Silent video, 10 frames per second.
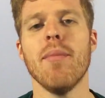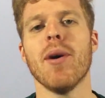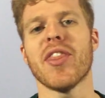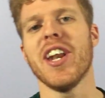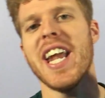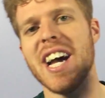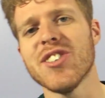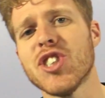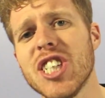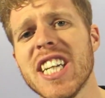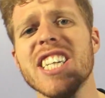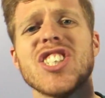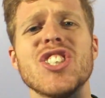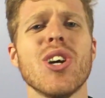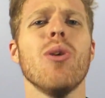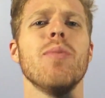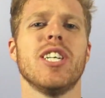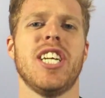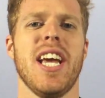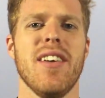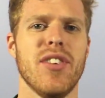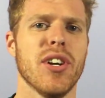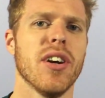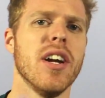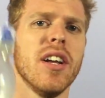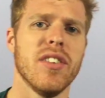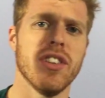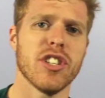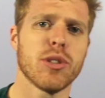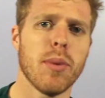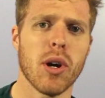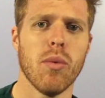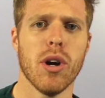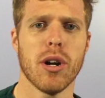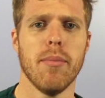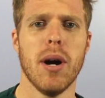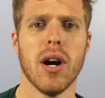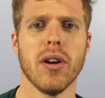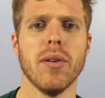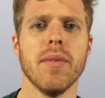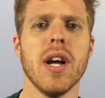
but the Nalgene is so much heavier than the smart water bottle.